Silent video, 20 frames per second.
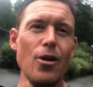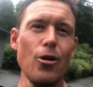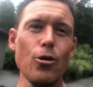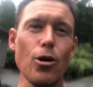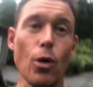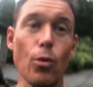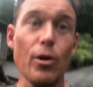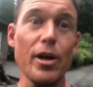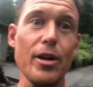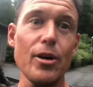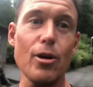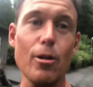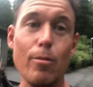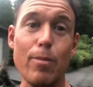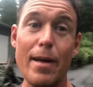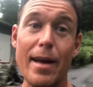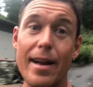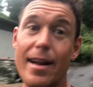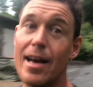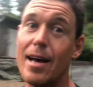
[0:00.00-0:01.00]
who are we to
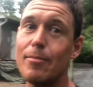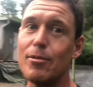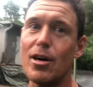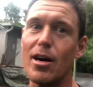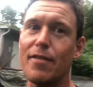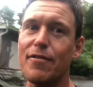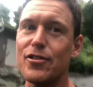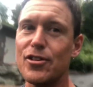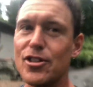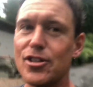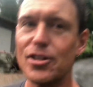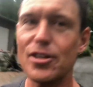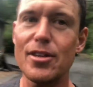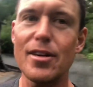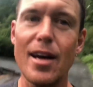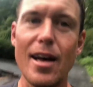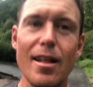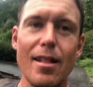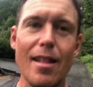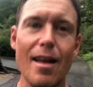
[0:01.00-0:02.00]
complain i'm not for
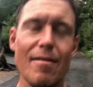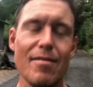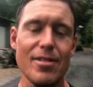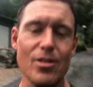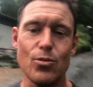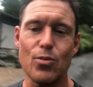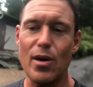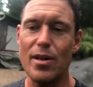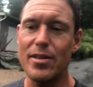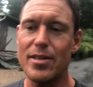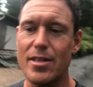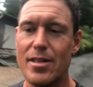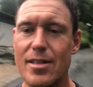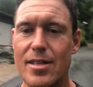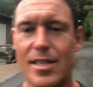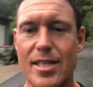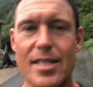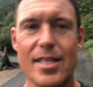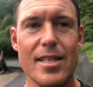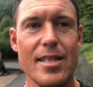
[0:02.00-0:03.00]
sure i love this weather
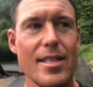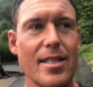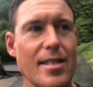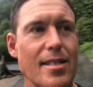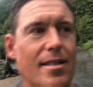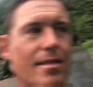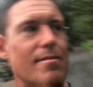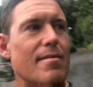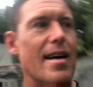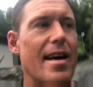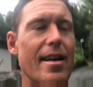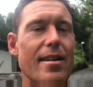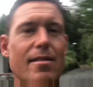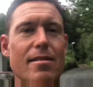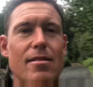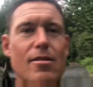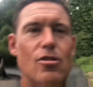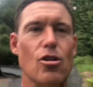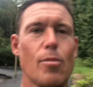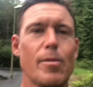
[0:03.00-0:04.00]
uh, had
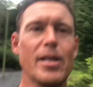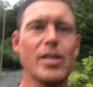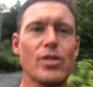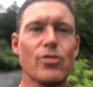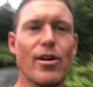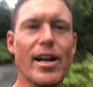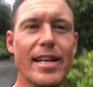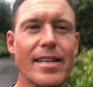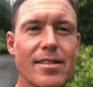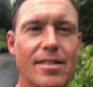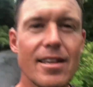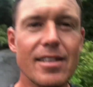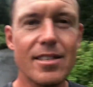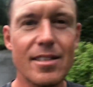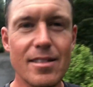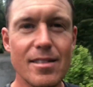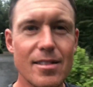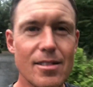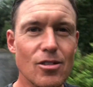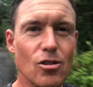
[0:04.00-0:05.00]
so many training
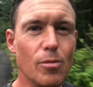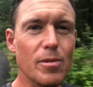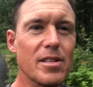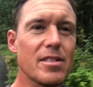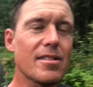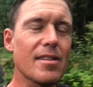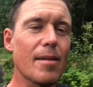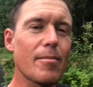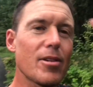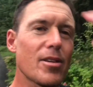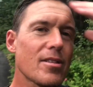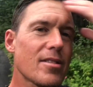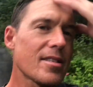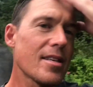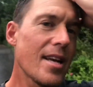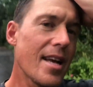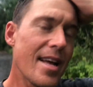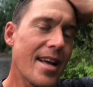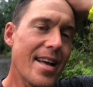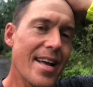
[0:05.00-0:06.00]
sessions and so many
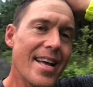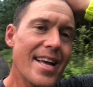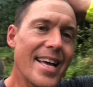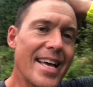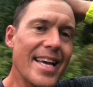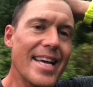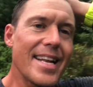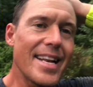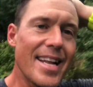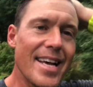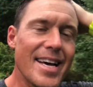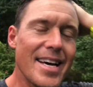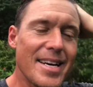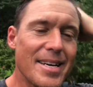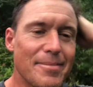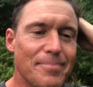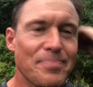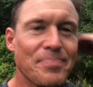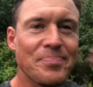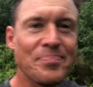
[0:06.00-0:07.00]
summers in
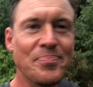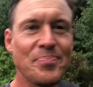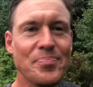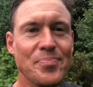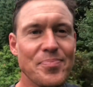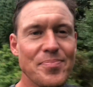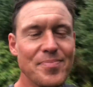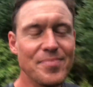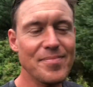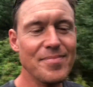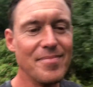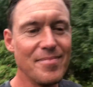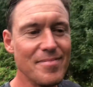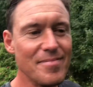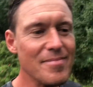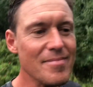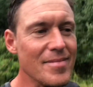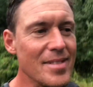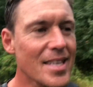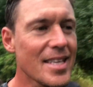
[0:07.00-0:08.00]
um,
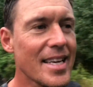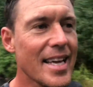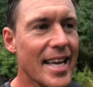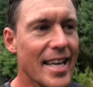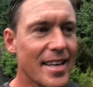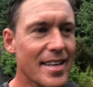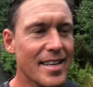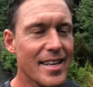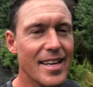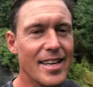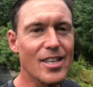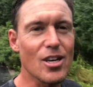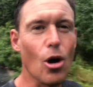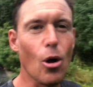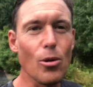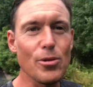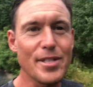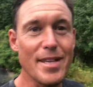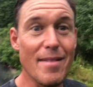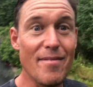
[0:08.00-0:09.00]
in
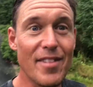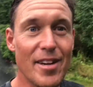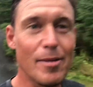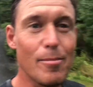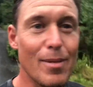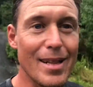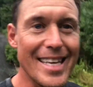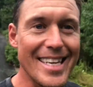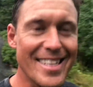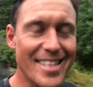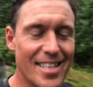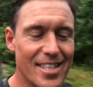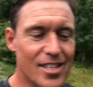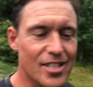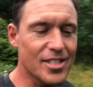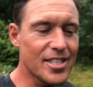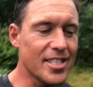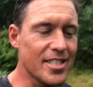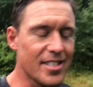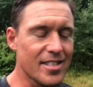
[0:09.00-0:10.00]
cold and very bleak
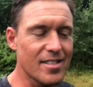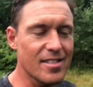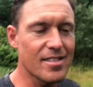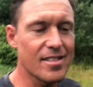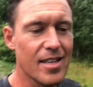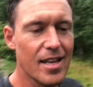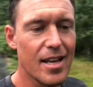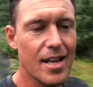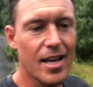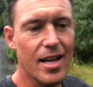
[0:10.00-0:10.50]
conditions